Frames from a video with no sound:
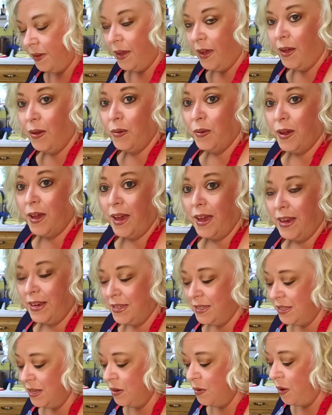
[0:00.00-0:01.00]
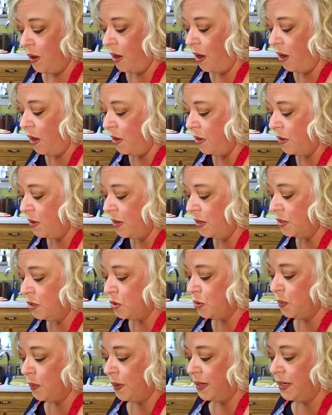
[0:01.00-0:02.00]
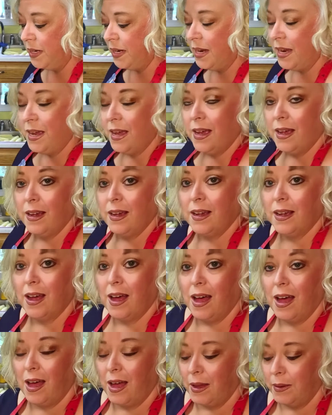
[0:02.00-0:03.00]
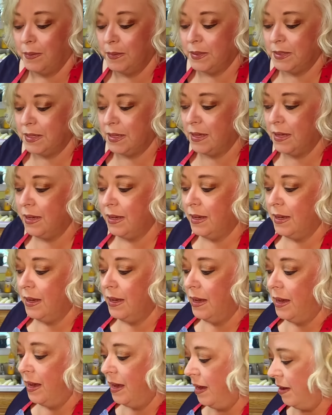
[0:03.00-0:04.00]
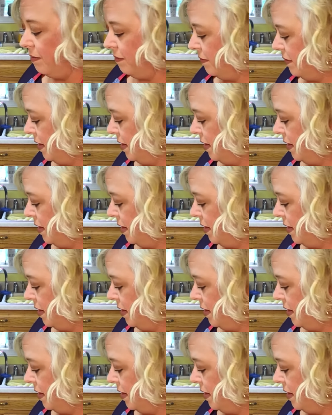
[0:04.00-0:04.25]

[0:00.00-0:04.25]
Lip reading: Okay, so all 20 cobs have